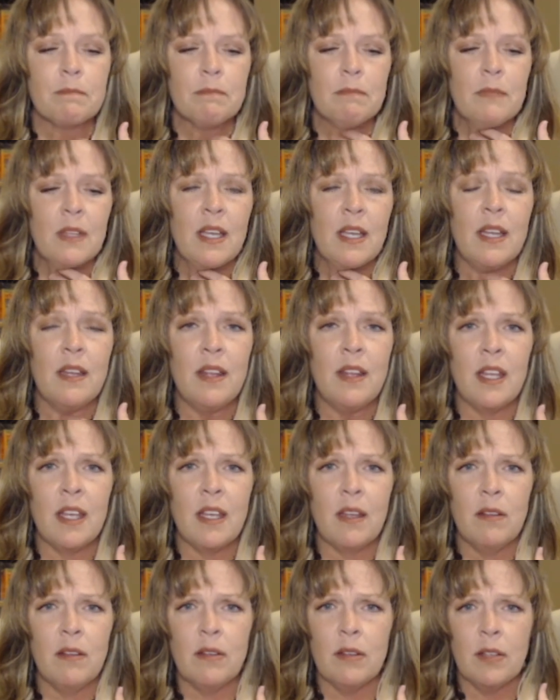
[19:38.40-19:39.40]
in
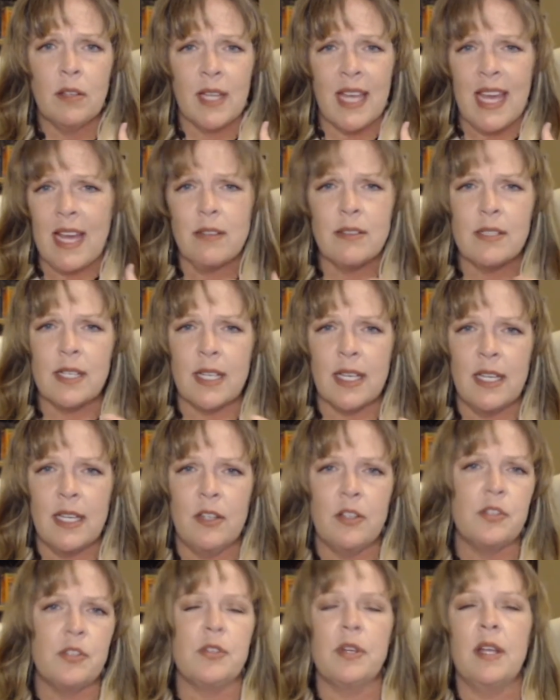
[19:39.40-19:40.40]
the counseling
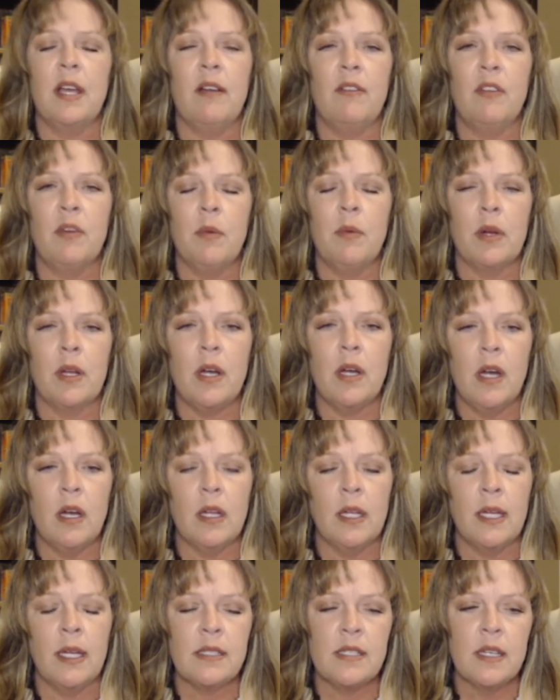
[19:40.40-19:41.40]
industry, however you want to
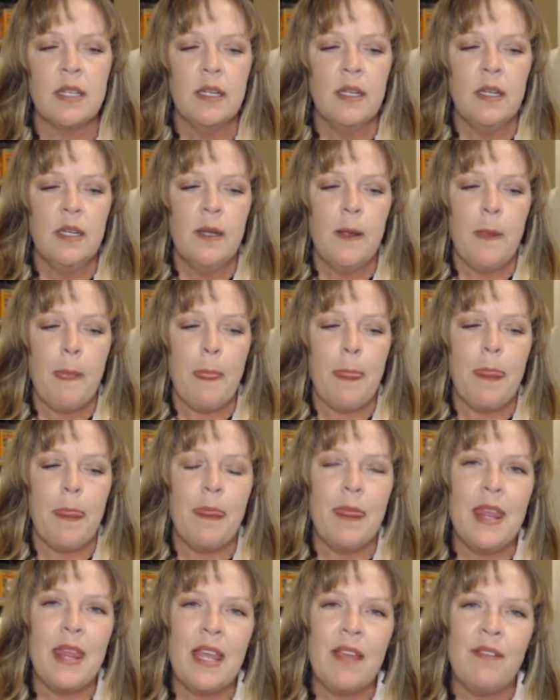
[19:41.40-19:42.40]
call it,
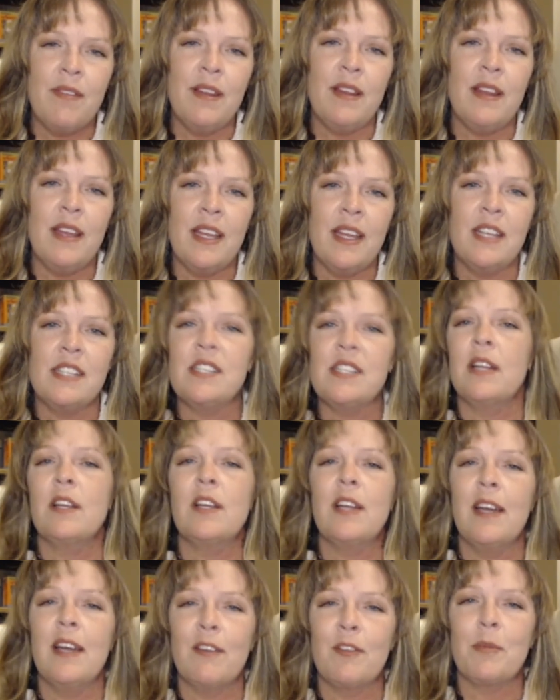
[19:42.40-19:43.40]
even it is
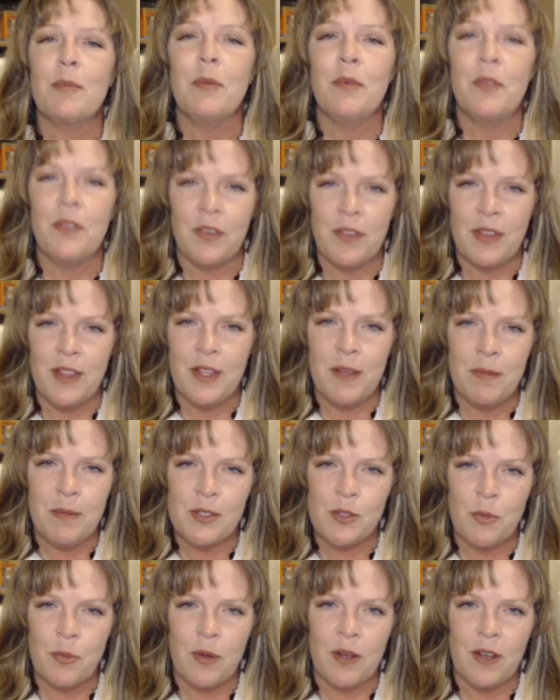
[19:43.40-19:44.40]
uncomfortable for them
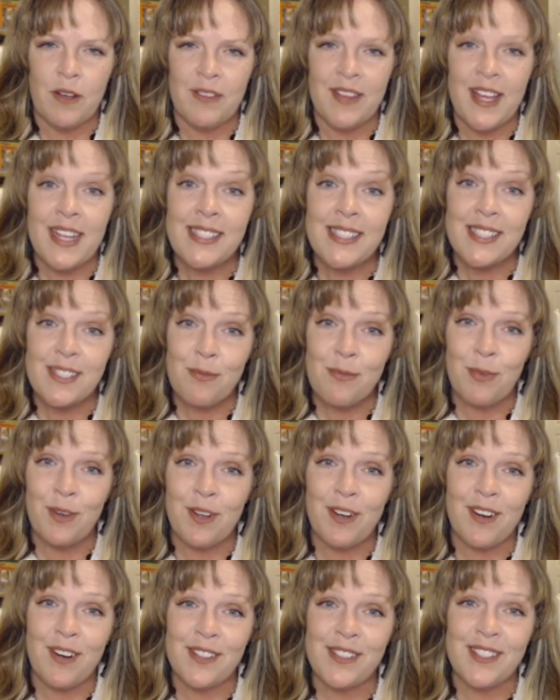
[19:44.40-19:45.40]
as well. That's
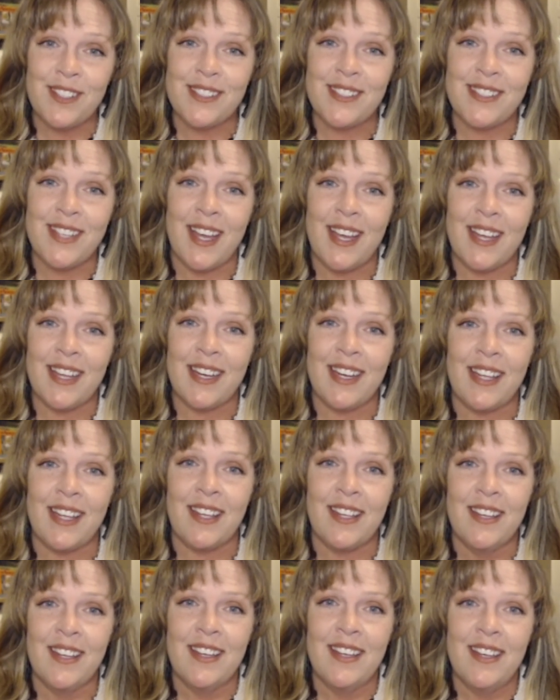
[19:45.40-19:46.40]
what our
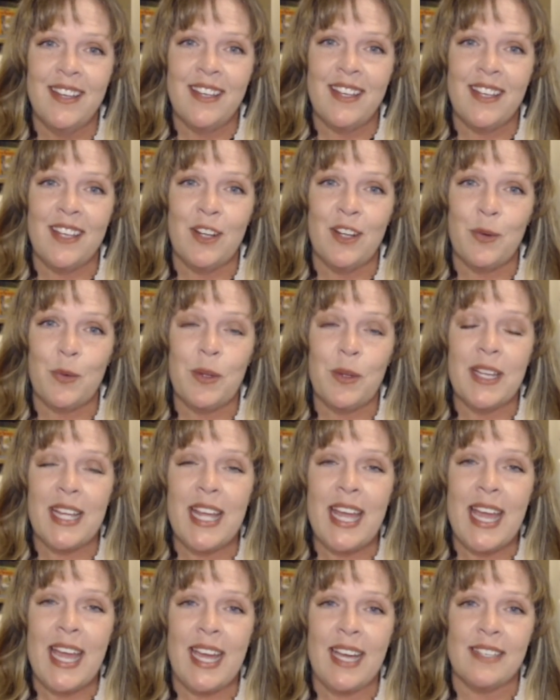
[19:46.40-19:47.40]
society really
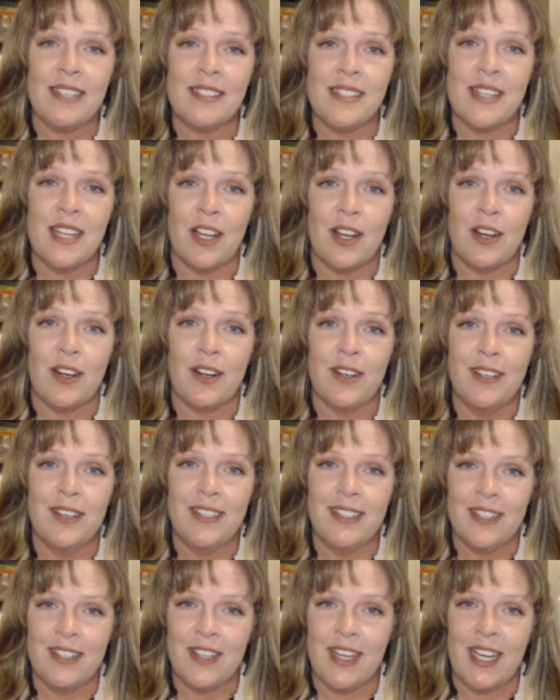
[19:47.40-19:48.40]
has there,
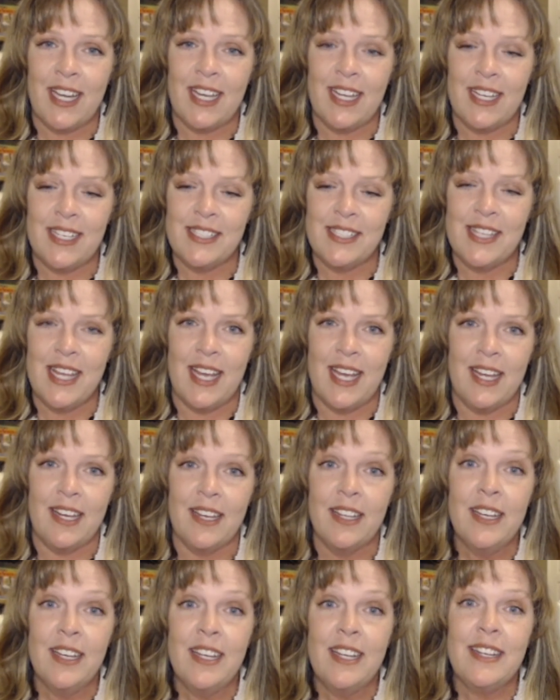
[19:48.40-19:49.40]
okay, is
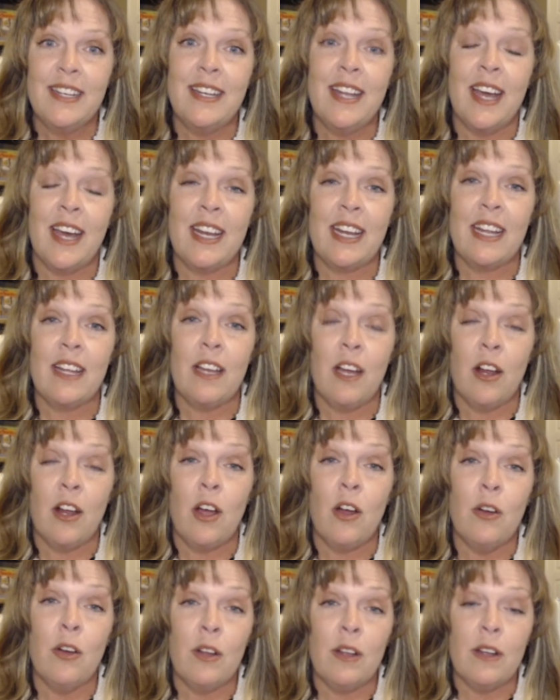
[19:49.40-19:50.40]
that
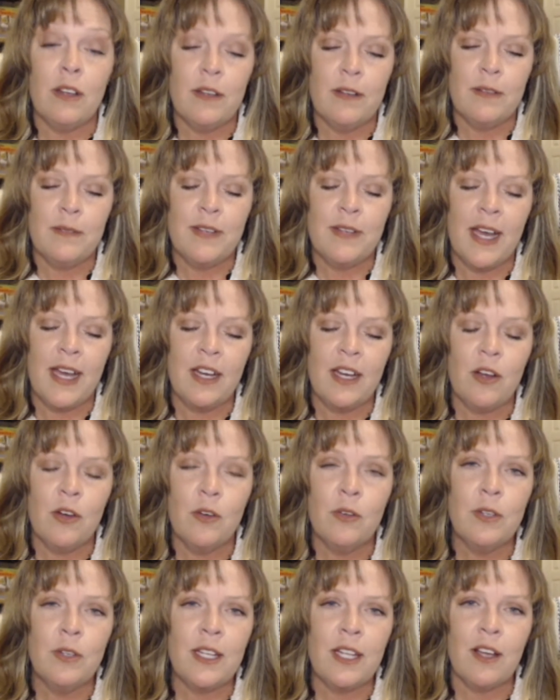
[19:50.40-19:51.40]
not
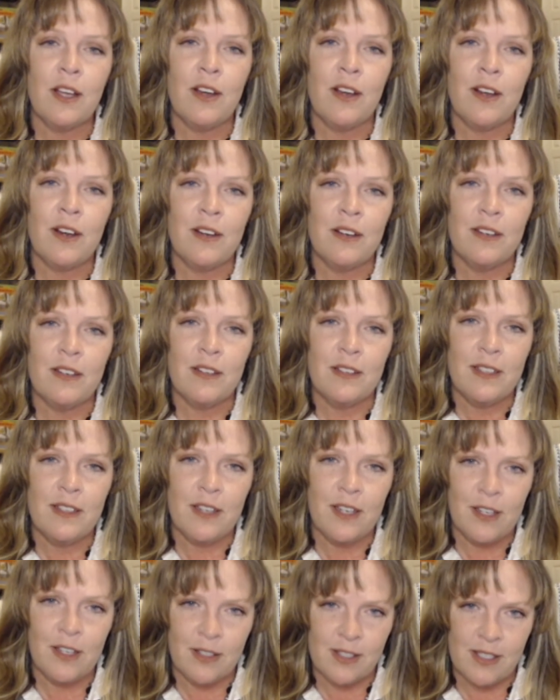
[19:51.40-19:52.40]
only
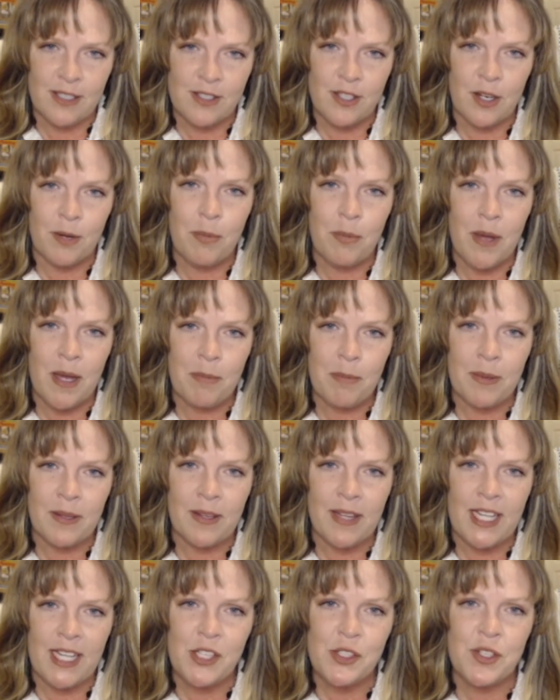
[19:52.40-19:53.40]
is our
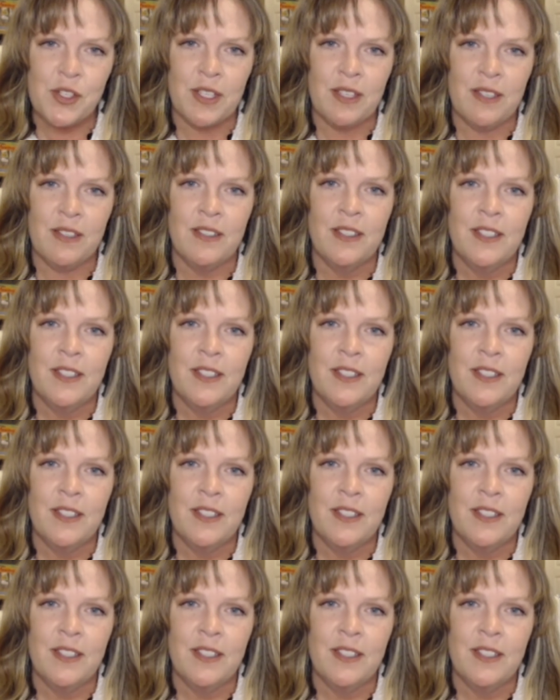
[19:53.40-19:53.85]
population